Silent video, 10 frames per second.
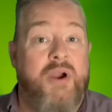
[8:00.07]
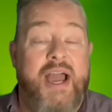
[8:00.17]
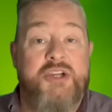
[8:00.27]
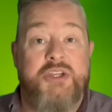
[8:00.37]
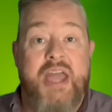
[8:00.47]

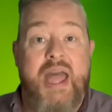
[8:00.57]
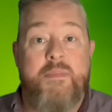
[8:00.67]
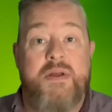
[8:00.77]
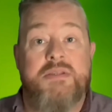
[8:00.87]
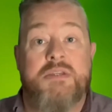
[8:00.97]
actually
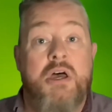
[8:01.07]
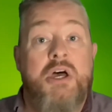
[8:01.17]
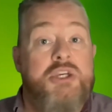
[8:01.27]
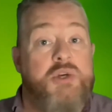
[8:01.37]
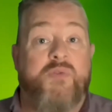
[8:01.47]
happens.
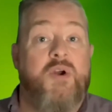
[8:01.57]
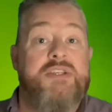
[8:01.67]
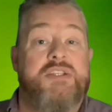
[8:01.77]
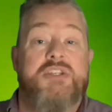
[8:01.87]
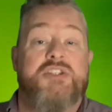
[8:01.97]
So for
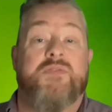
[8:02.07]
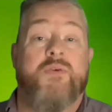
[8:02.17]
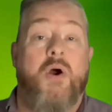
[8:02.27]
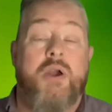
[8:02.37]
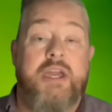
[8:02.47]
instance, the
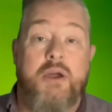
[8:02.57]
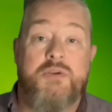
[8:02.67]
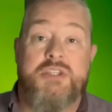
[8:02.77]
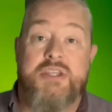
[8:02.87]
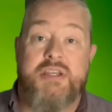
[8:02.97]
Froggy Goes
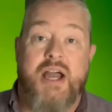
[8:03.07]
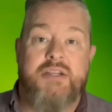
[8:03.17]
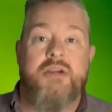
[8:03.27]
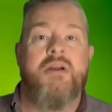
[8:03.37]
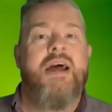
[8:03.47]
to the
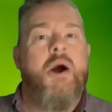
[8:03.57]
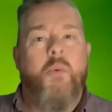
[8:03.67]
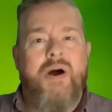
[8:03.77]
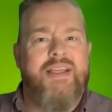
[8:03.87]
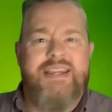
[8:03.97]
Doctor,
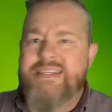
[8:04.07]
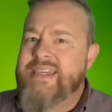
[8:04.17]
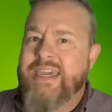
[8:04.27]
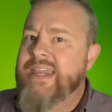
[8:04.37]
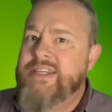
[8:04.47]
while it
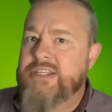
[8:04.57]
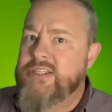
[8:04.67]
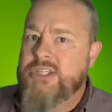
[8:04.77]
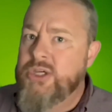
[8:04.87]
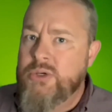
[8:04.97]
doesn't get into
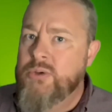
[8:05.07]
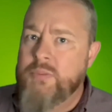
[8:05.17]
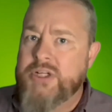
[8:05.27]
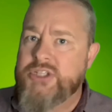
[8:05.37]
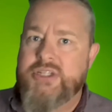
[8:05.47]
too
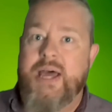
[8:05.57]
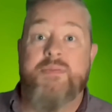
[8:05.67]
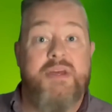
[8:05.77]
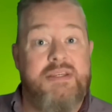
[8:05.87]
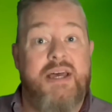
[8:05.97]
much depth,
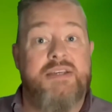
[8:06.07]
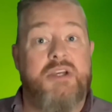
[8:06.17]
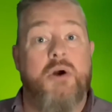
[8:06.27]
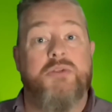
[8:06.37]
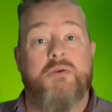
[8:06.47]
it does
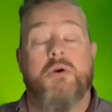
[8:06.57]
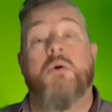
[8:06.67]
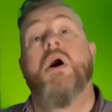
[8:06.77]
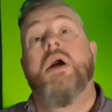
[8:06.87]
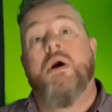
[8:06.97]
go through
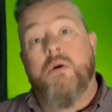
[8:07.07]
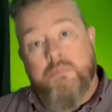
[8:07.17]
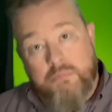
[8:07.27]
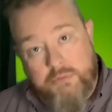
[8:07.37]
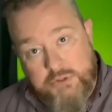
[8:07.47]

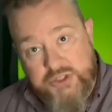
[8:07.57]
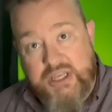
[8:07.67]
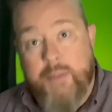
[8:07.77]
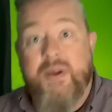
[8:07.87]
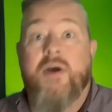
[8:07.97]

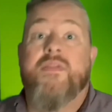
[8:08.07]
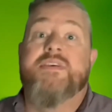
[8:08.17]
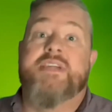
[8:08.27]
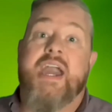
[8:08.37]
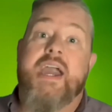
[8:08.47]
stepping on the
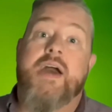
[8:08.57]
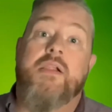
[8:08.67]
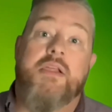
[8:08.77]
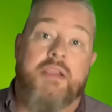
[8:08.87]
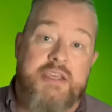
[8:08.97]

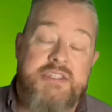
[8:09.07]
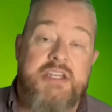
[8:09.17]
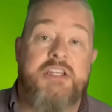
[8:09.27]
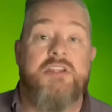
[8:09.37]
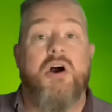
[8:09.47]
scale and
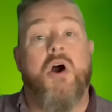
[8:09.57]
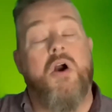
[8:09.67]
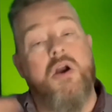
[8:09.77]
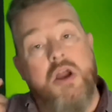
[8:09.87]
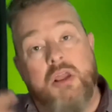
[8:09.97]
listening to the
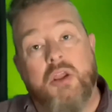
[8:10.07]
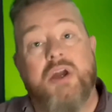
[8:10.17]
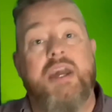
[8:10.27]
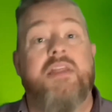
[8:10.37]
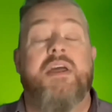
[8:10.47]
heart and
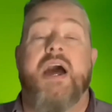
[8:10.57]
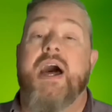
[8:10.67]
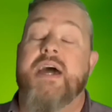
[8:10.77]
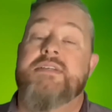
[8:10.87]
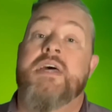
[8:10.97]
looking in the
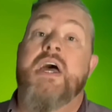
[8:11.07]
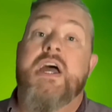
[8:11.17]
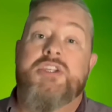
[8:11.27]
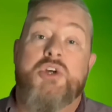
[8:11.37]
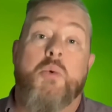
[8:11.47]
eyes.
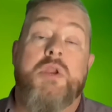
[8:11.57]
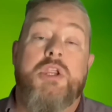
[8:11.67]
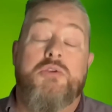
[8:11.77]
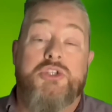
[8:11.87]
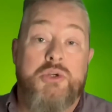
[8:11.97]
And so when
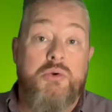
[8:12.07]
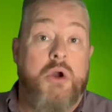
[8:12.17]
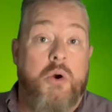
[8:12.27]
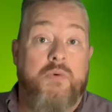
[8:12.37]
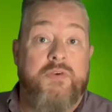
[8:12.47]
you do
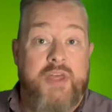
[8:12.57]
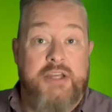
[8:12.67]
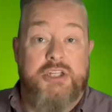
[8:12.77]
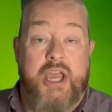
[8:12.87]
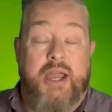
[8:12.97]
go for
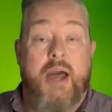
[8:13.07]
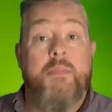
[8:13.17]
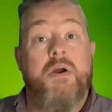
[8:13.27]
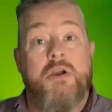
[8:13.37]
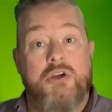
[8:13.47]
that checkup,
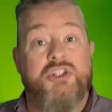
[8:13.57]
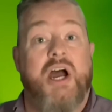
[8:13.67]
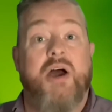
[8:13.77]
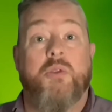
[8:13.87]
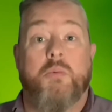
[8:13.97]
your
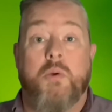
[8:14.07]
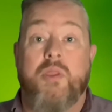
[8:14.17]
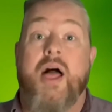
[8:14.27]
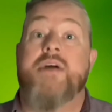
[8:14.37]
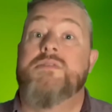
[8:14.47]
child will
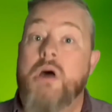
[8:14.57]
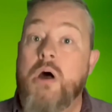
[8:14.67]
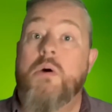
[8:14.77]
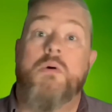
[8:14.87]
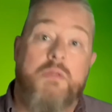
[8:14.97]
realize,
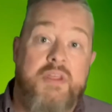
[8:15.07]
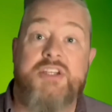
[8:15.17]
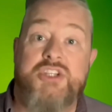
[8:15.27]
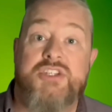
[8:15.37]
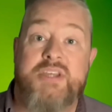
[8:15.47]
oh, that's
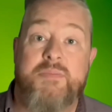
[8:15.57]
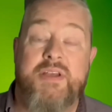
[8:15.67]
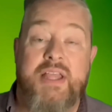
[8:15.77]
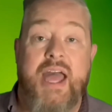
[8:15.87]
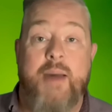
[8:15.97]
just something
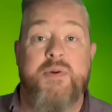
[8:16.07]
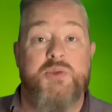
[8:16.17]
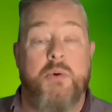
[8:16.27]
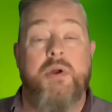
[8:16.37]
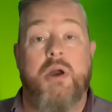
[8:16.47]
that happens
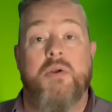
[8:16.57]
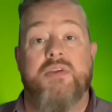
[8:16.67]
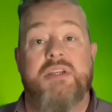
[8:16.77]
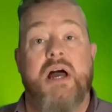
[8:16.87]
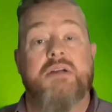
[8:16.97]
when we go to the
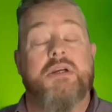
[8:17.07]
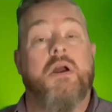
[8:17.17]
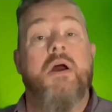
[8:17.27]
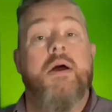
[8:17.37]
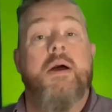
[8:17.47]
doctor.
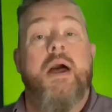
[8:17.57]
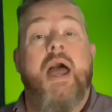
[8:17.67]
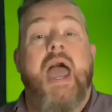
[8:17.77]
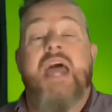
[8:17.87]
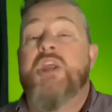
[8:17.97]

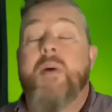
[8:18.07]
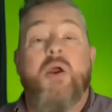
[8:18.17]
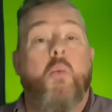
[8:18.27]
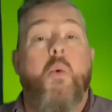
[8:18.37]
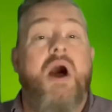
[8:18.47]
And no matter
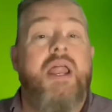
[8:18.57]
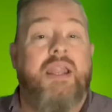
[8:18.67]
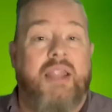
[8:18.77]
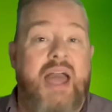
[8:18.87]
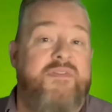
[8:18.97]
what
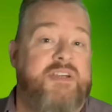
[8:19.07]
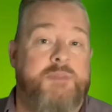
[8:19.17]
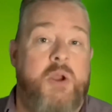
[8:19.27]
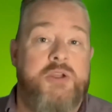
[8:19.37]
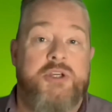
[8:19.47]
life
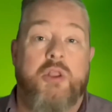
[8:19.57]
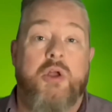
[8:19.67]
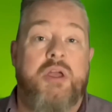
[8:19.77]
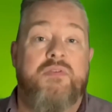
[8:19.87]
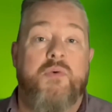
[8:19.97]
experience you're
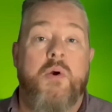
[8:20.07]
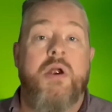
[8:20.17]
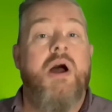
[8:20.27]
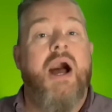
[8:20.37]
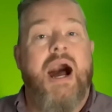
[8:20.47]
looking for,
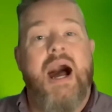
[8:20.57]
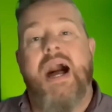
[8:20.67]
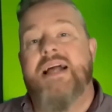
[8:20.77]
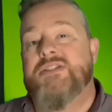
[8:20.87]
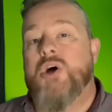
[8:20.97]

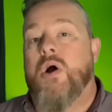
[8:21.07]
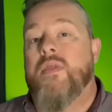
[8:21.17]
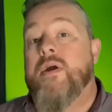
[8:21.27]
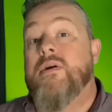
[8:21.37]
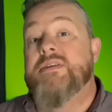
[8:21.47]
odds are
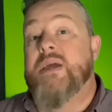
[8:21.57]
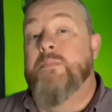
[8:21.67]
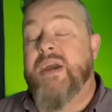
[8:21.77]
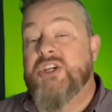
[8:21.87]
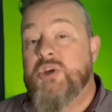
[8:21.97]
there is a
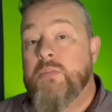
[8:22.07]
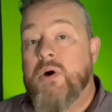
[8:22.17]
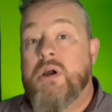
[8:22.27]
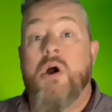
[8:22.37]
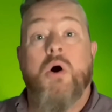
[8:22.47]
picture
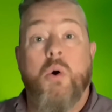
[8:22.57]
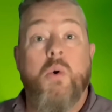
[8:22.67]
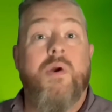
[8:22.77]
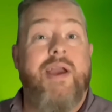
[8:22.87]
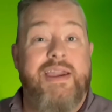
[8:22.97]
book
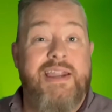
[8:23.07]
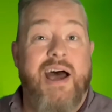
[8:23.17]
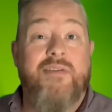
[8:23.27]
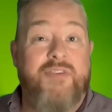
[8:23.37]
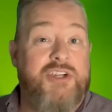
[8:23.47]
or a
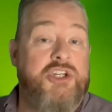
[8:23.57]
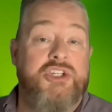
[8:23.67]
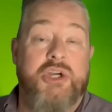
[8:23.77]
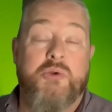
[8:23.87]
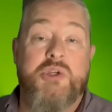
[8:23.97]
nonfiction
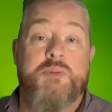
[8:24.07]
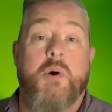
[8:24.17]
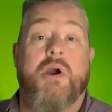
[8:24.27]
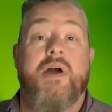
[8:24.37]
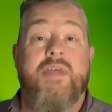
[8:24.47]
children's
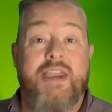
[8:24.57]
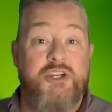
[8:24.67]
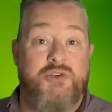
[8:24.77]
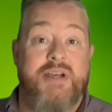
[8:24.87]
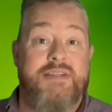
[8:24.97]
book that
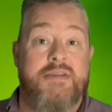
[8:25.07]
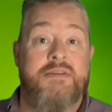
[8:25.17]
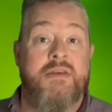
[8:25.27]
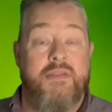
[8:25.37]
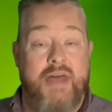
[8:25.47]

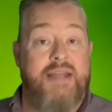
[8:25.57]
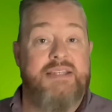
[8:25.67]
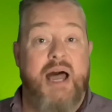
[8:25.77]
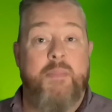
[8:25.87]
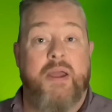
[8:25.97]
addresses that
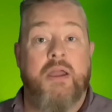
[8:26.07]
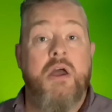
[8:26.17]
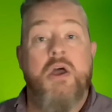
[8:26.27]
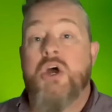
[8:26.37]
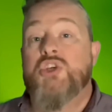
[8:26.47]
topic.
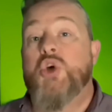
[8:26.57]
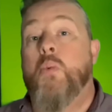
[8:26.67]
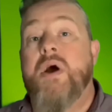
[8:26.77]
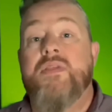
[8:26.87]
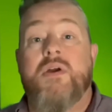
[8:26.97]
So
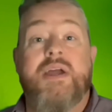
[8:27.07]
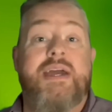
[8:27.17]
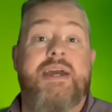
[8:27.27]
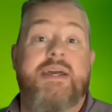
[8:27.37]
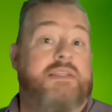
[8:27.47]
whether
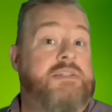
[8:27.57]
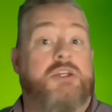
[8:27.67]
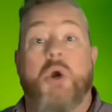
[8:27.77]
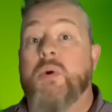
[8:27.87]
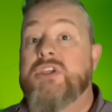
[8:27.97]
it's
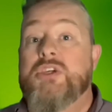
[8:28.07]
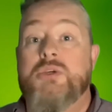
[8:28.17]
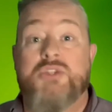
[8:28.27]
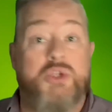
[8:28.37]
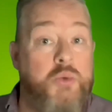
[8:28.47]
going to
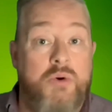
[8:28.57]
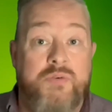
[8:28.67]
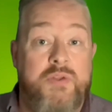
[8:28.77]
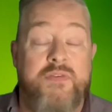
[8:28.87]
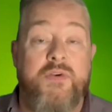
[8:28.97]
school
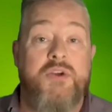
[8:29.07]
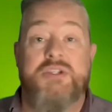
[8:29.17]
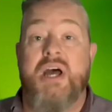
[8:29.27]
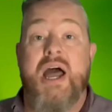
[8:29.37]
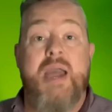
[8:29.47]
for the first
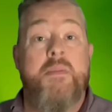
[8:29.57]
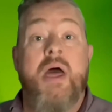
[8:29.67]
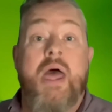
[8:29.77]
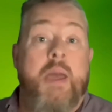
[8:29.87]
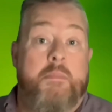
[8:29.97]
time,
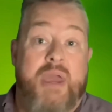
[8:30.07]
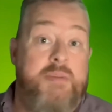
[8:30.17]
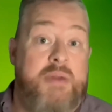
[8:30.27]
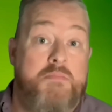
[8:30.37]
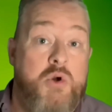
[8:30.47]

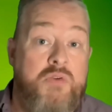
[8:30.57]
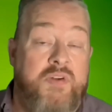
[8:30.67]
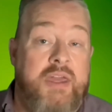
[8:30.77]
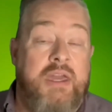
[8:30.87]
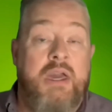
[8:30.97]
maybe
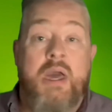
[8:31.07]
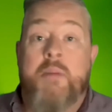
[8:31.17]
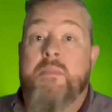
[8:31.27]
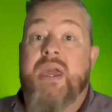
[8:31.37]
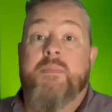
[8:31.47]
moving,
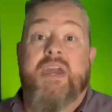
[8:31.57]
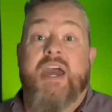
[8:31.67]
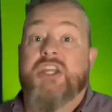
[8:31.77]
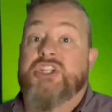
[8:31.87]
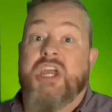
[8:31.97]
maybe
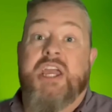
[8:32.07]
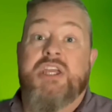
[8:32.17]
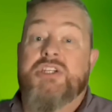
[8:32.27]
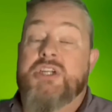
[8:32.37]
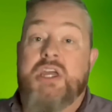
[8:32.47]
a
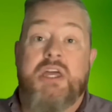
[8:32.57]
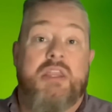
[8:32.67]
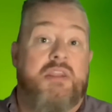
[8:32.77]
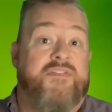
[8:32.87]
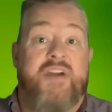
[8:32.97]
change
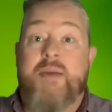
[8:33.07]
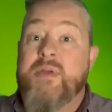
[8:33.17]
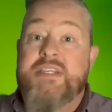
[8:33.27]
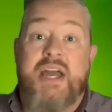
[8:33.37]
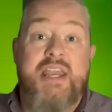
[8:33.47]
in the family
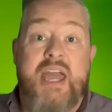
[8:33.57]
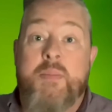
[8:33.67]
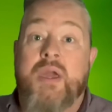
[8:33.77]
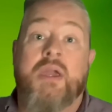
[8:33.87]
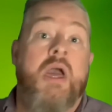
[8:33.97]

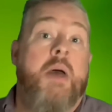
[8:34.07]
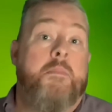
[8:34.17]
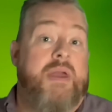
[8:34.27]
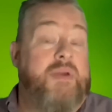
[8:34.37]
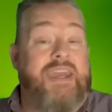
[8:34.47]
dynamic,
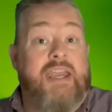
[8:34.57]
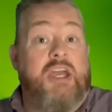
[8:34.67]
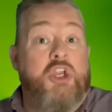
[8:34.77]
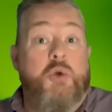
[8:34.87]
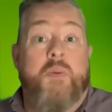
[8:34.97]
maybe getting
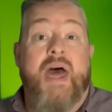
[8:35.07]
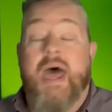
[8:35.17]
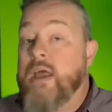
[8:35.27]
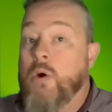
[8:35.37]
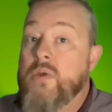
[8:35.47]
a new
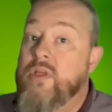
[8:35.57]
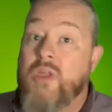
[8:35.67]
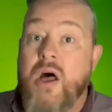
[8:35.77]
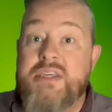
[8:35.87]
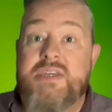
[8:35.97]
pet or the
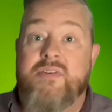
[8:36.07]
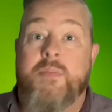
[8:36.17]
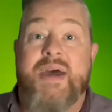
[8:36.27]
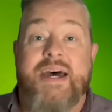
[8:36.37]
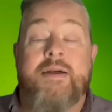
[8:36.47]
loss of a
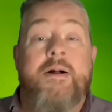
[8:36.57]
pet,